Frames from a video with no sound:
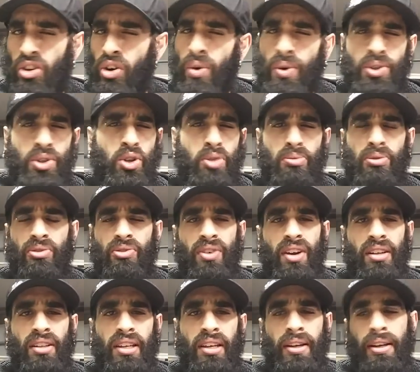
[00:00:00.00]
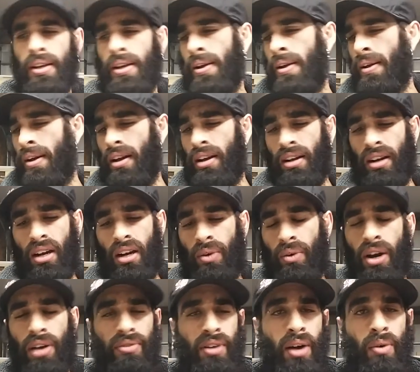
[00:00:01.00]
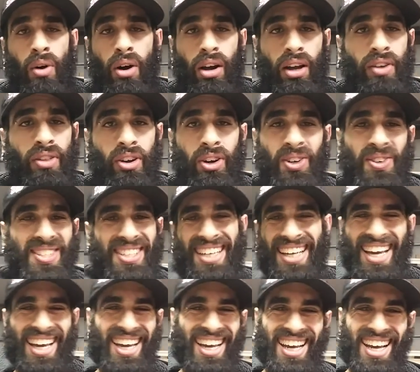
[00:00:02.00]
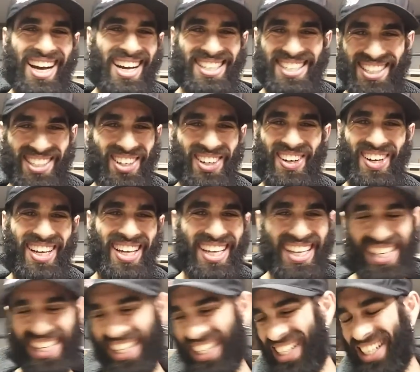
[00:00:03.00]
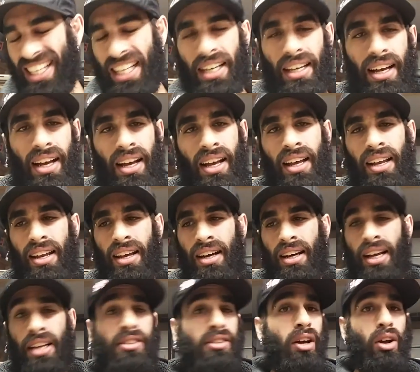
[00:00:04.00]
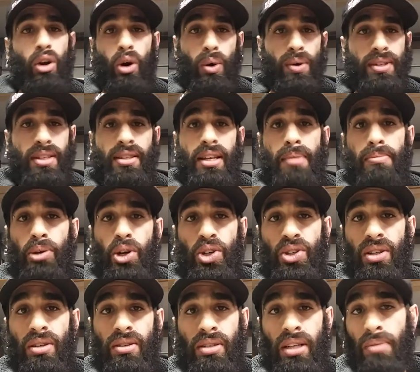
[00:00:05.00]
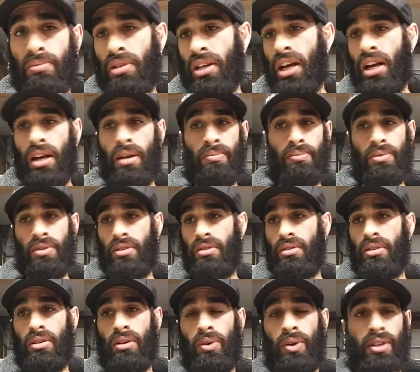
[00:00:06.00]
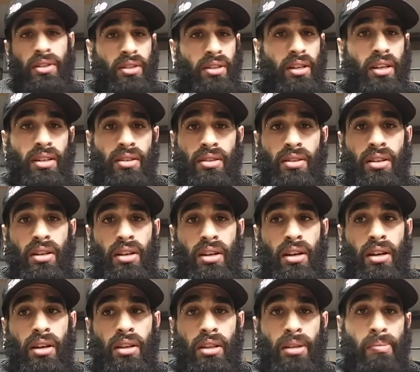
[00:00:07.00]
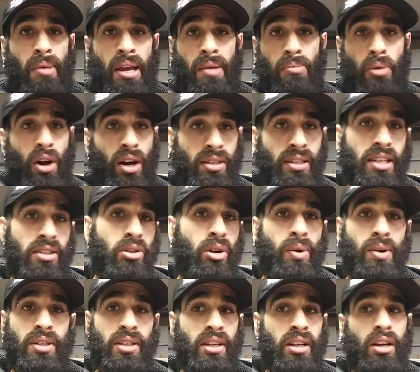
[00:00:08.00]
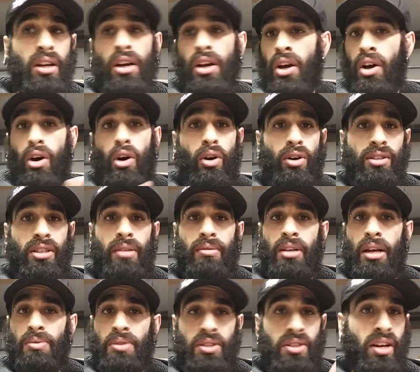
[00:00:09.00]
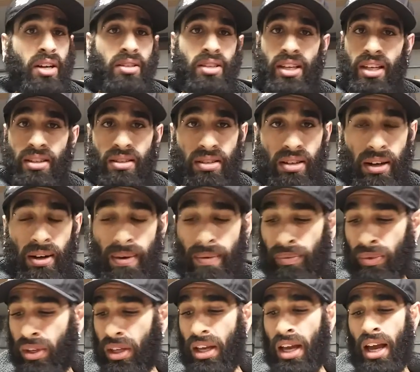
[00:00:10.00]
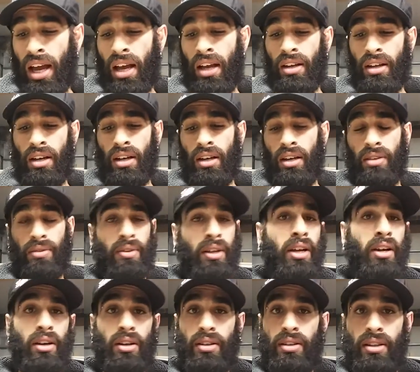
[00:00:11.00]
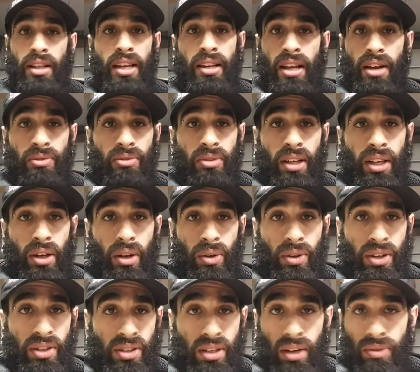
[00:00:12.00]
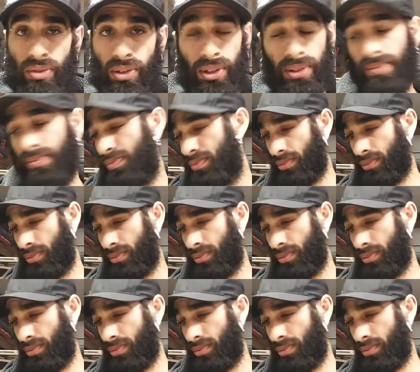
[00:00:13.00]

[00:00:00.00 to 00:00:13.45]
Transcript: They're always super friendly. Uh, whenever I walk in, they're always like, "Hey, how's it going?" And uh, it's not always the same person. Sometimes, you know, it's it's uh, the main boss that's always there, or sometimes he's got his kids there, and uh, they're they definitely know their stuff too.